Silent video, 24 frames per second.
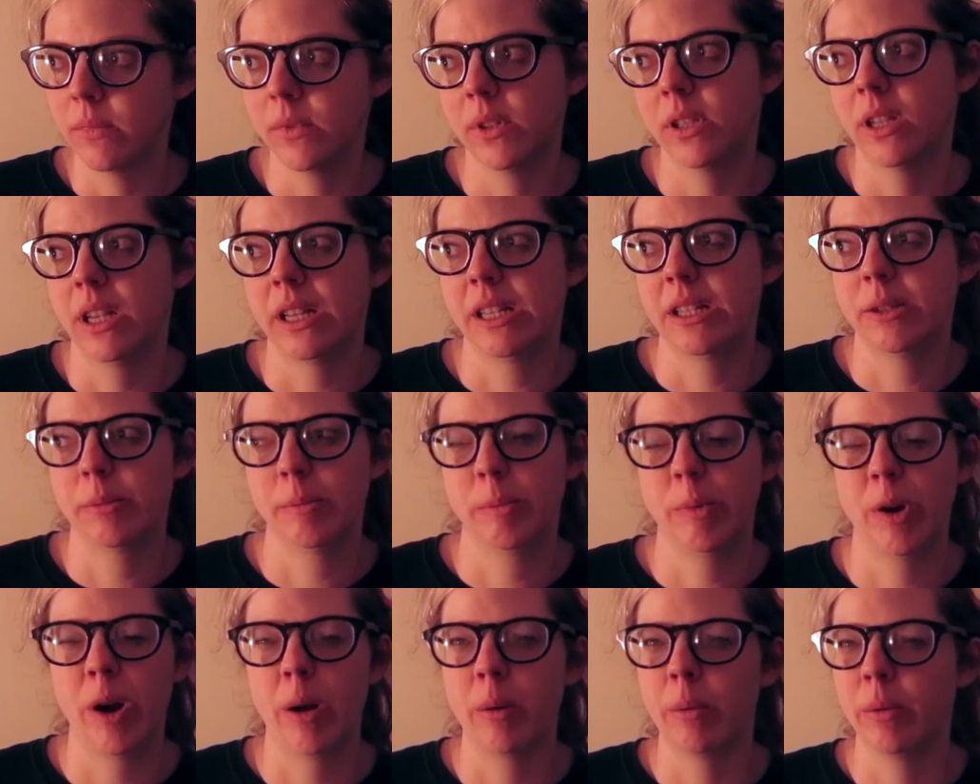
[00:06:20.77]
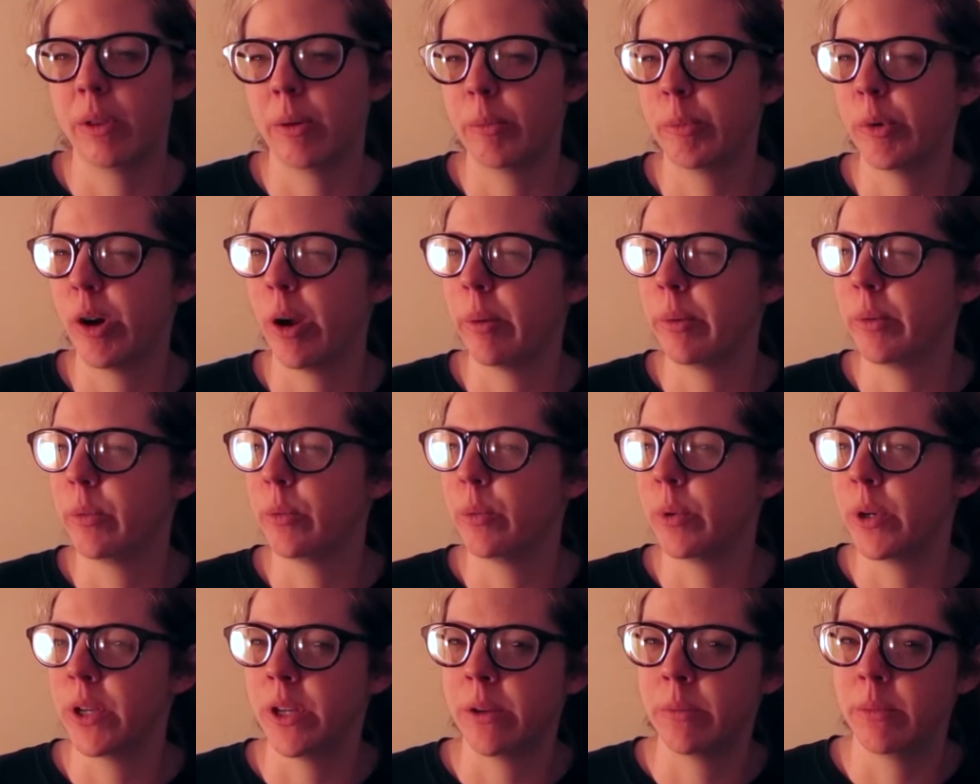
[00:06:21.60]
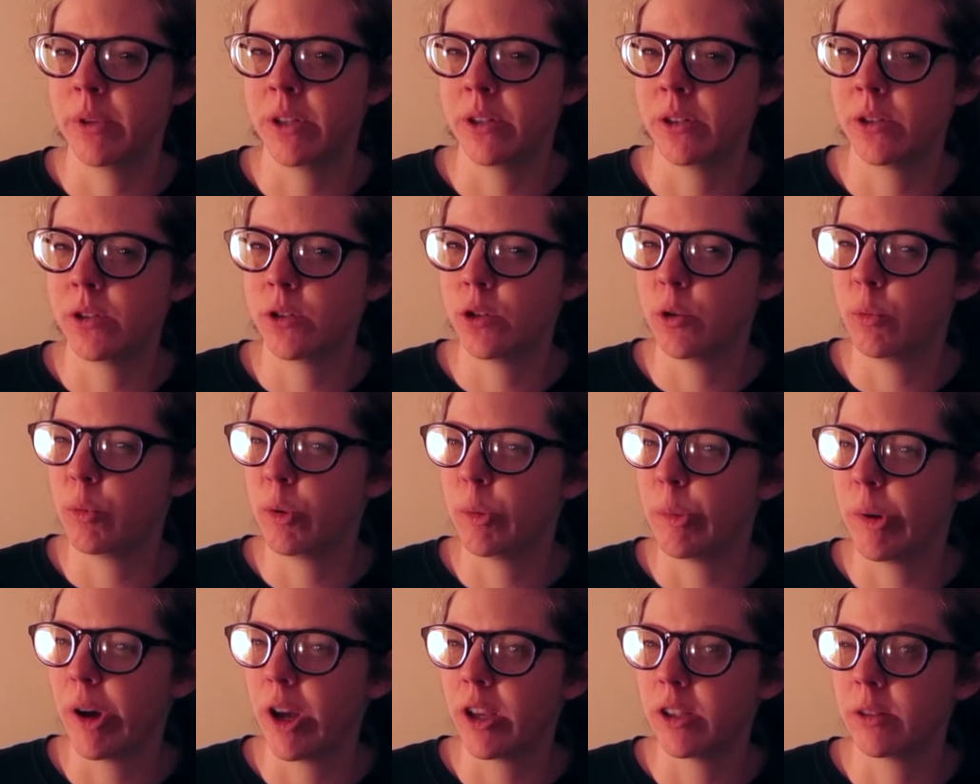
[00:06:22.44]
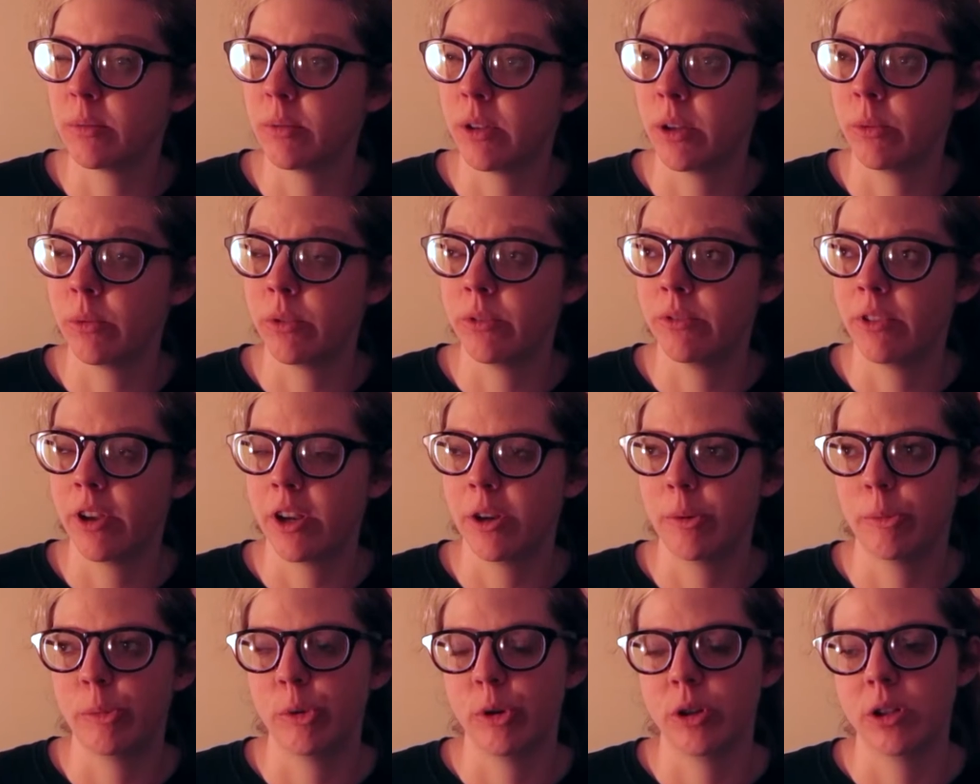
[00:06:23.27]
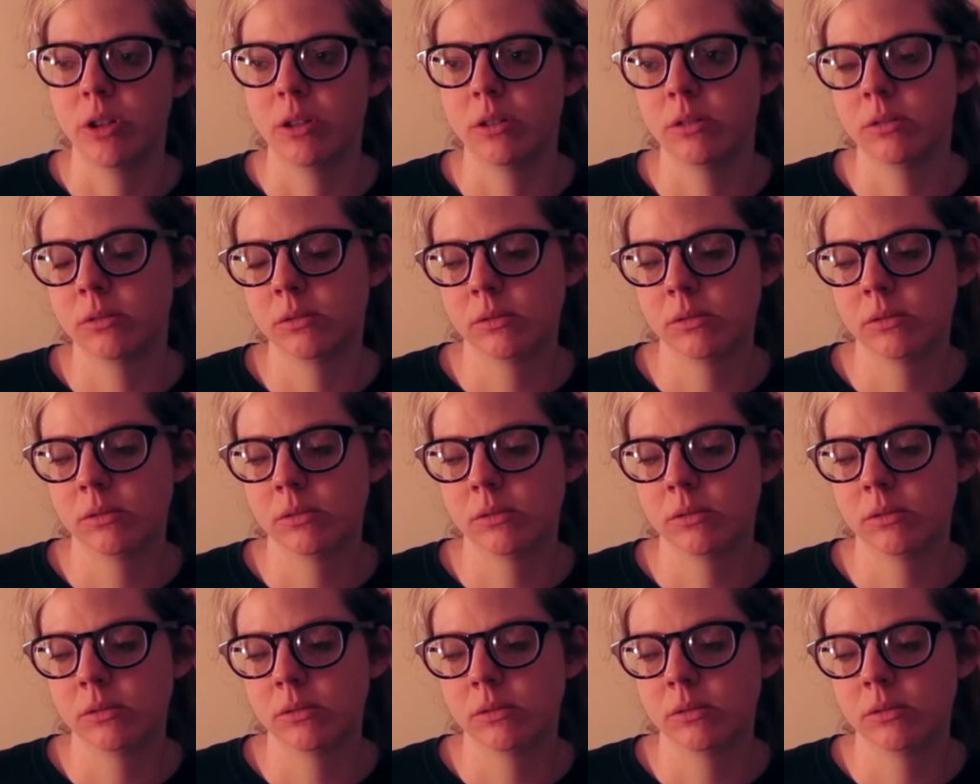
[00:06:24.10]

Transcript: that's pro that probably wouldn't have been super possible, I would have had to put